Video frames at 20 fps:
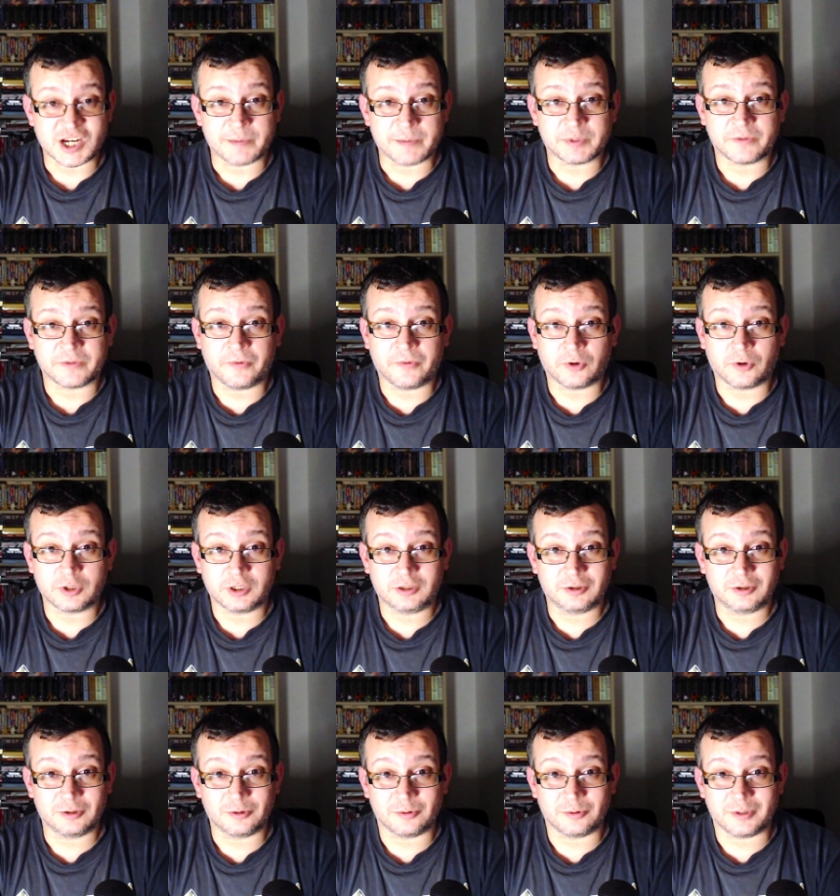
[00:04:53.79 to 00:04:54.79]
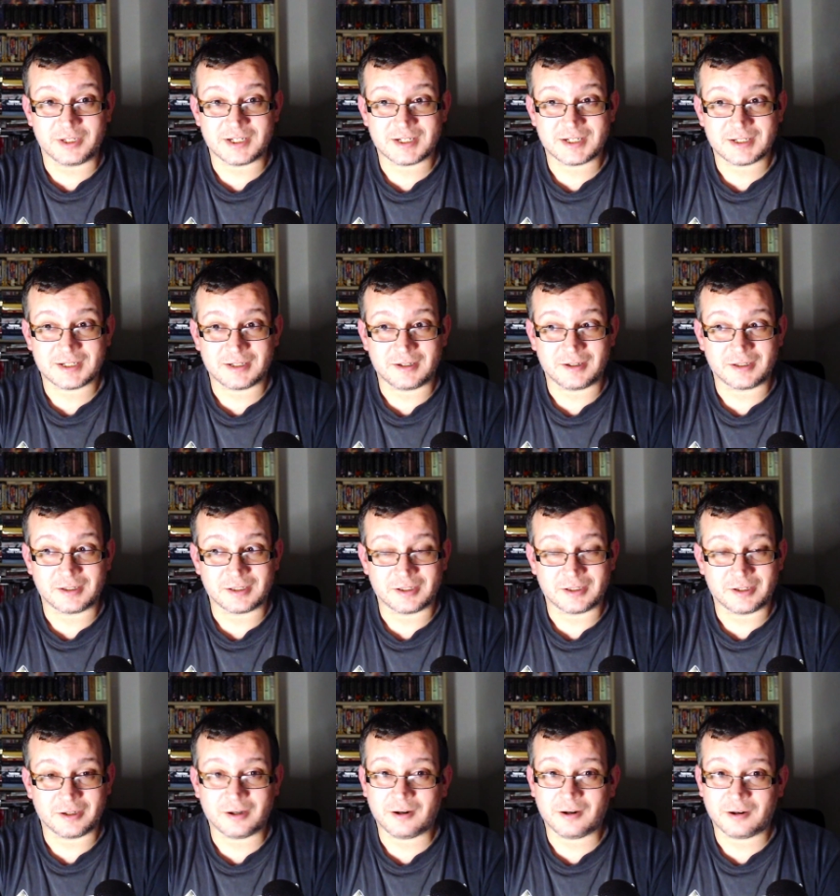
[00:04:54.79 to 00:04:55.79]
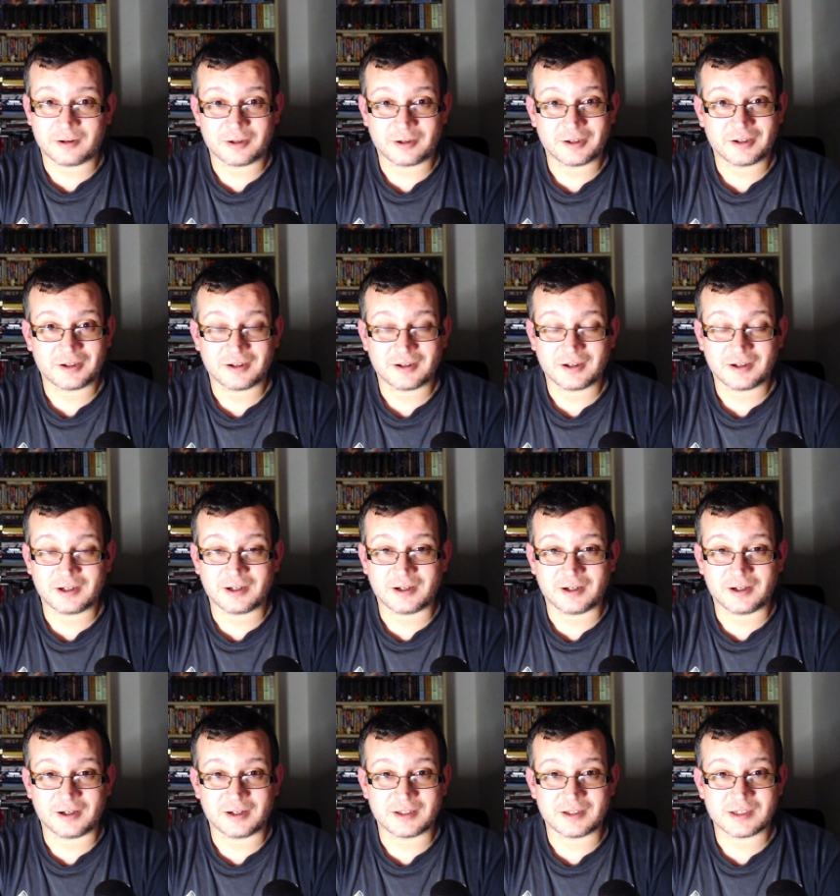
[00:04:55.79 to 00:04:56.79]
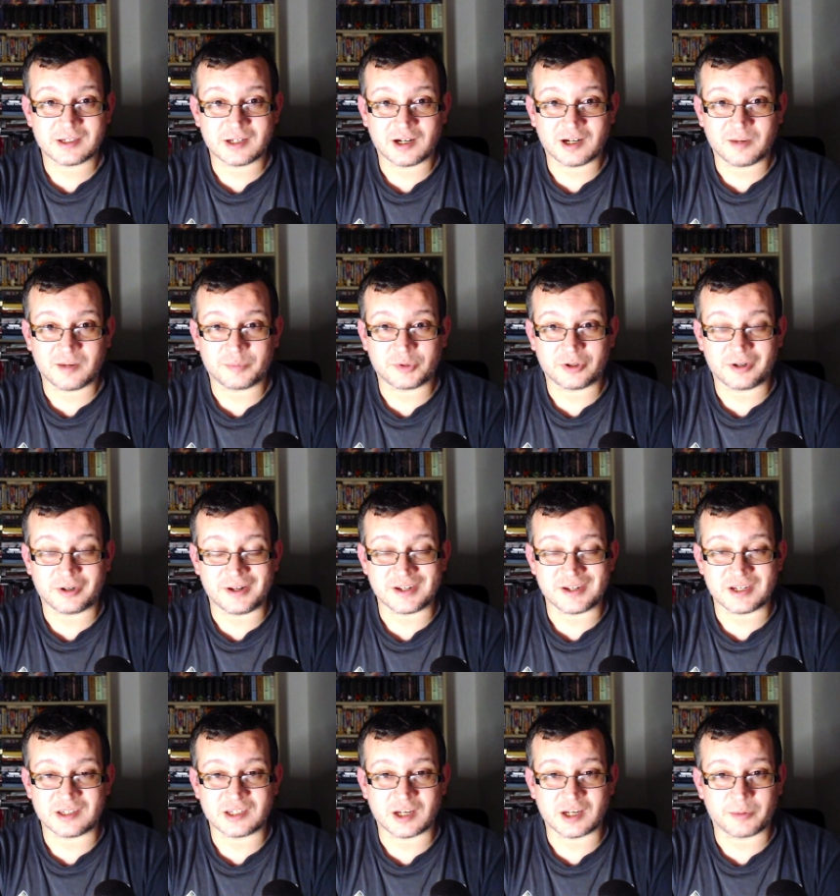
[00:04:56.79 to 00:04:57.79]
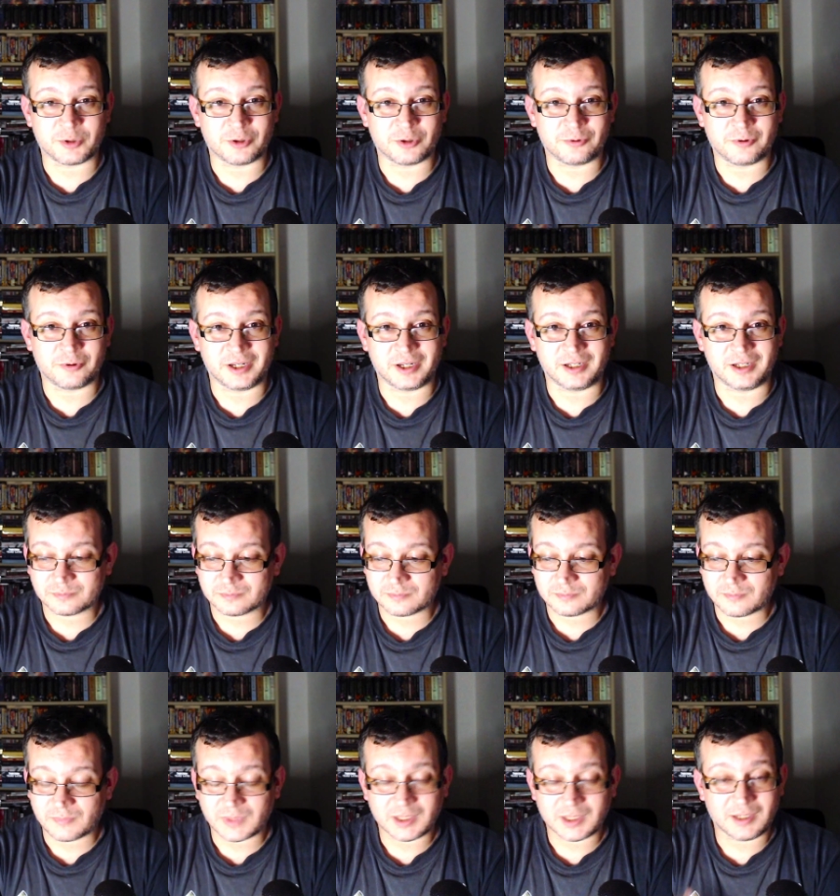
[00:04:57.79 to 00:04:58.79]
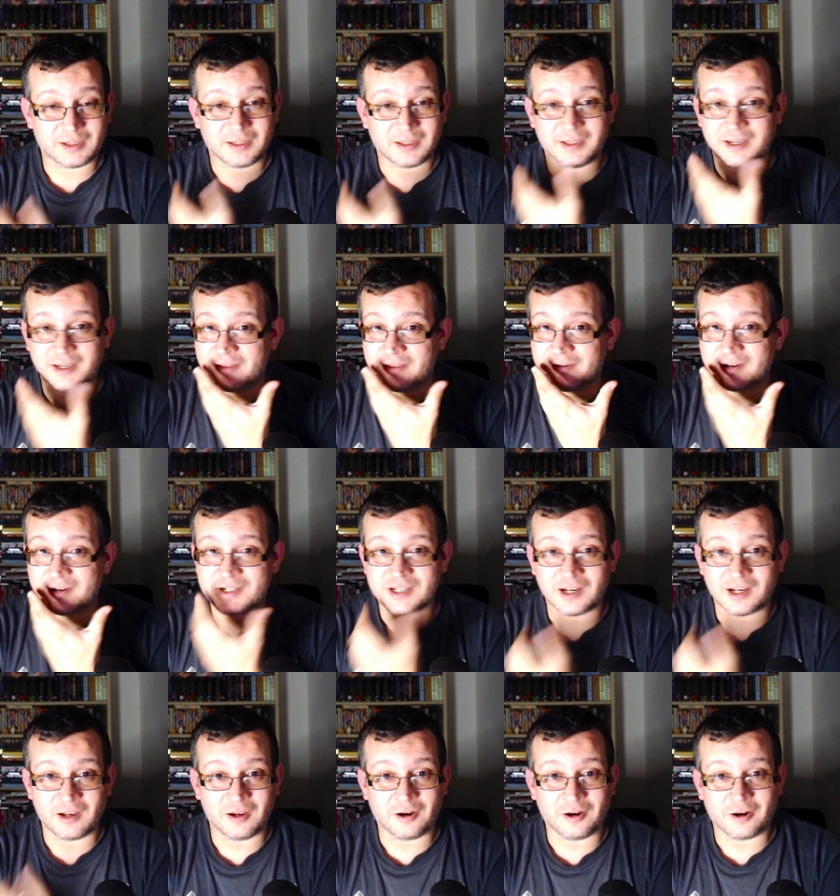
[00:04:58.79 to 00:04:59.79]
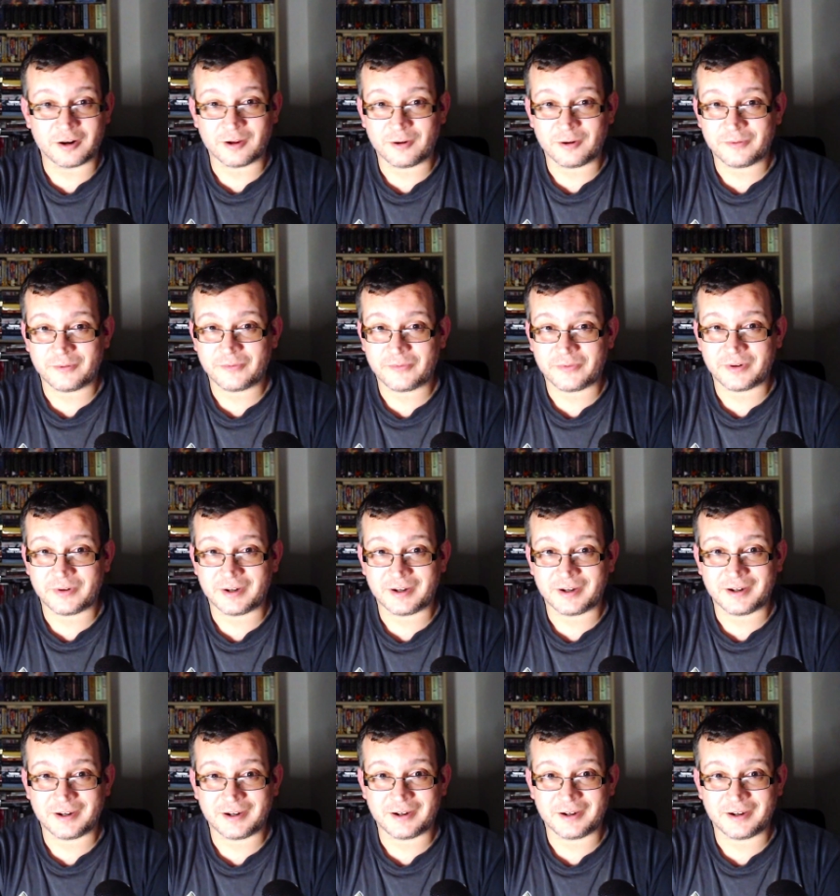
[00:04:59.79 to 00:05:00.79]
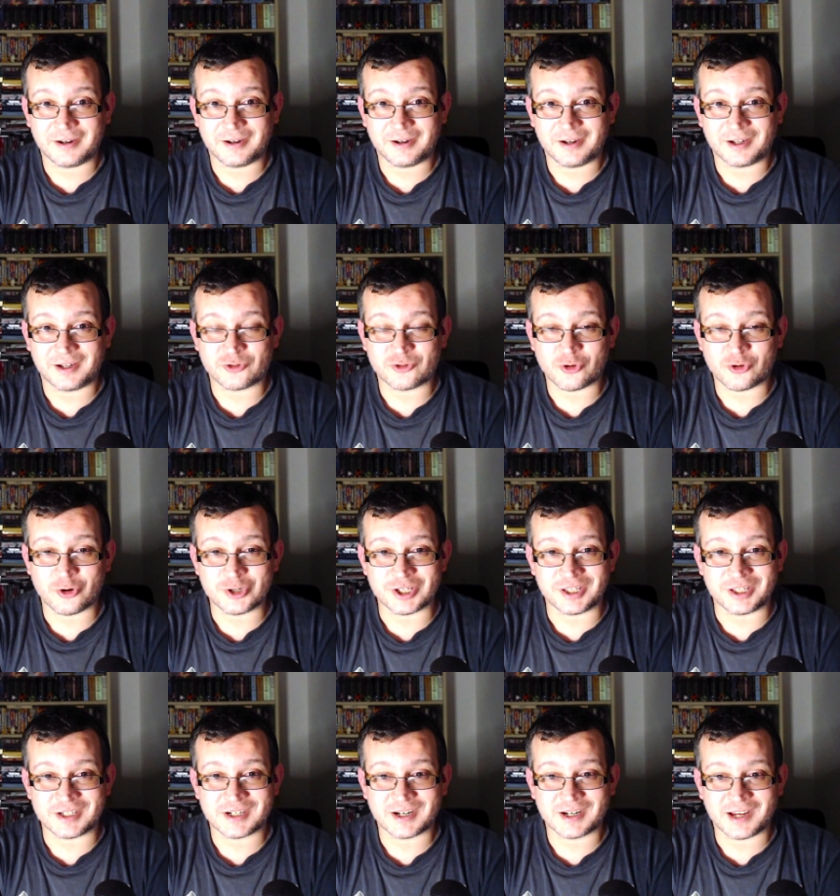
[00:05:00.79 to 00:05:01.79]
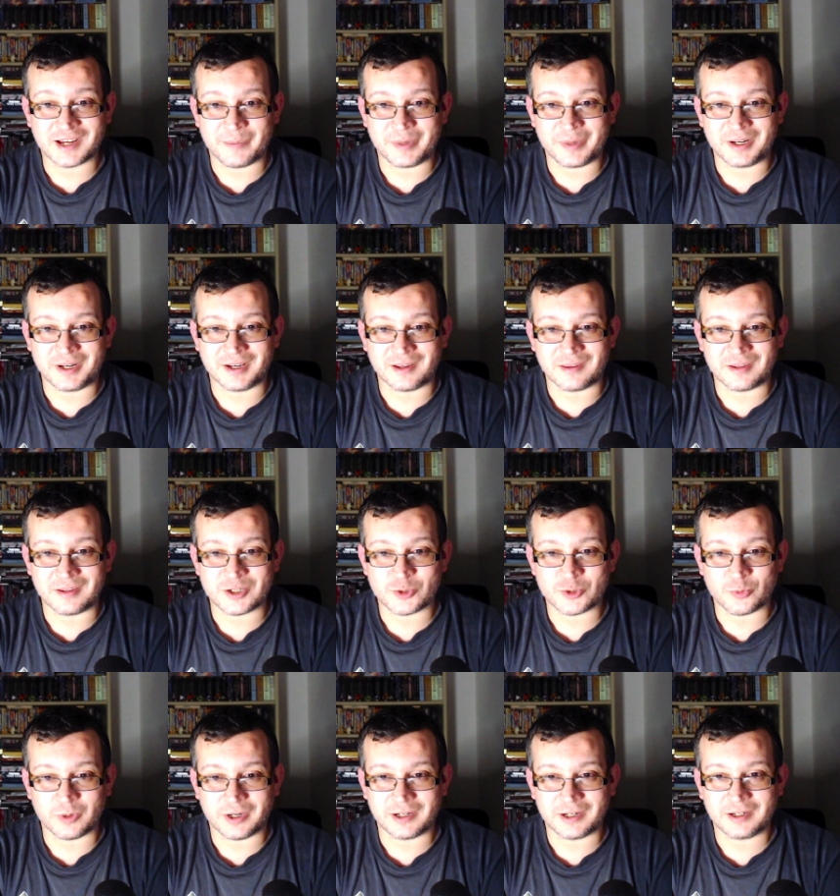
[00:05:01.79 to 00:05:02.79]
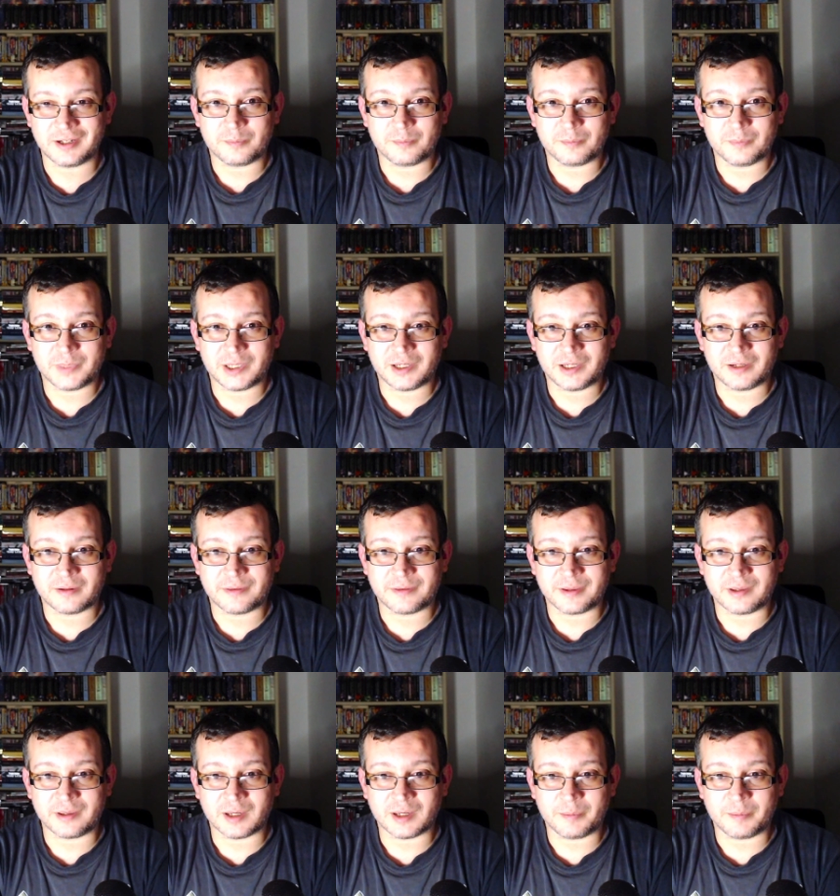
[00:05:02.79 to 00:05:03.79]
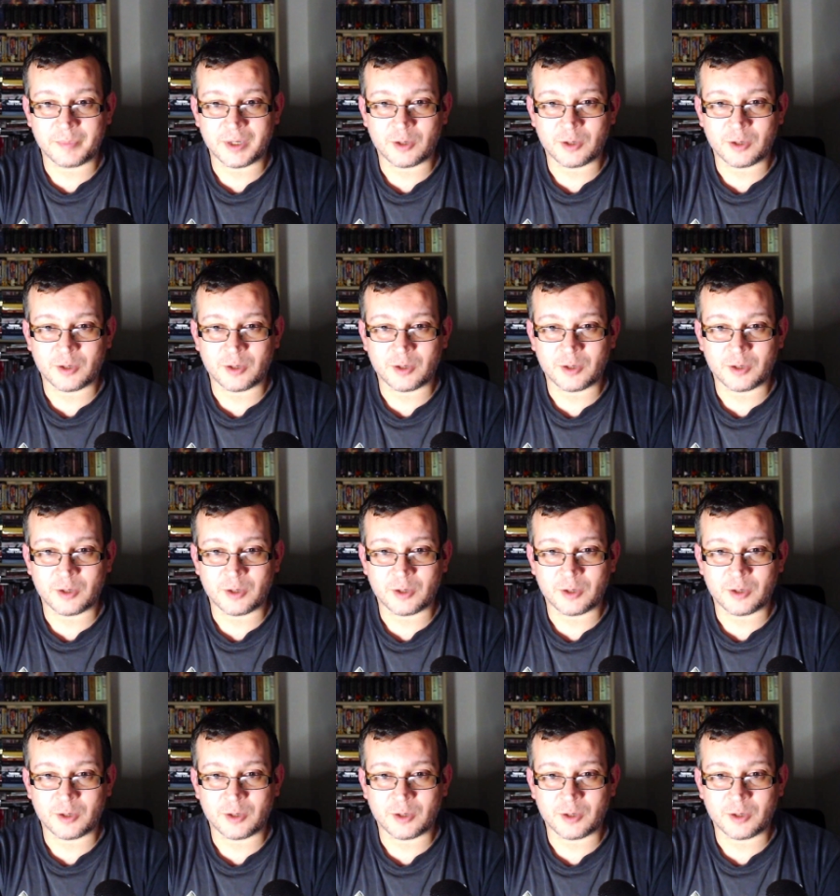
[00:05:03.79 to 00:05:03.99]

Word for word: 42 is not a chapter, it's a chapter read. And yeah, there's a lot of uh, atrocities happening in this one. And thinking about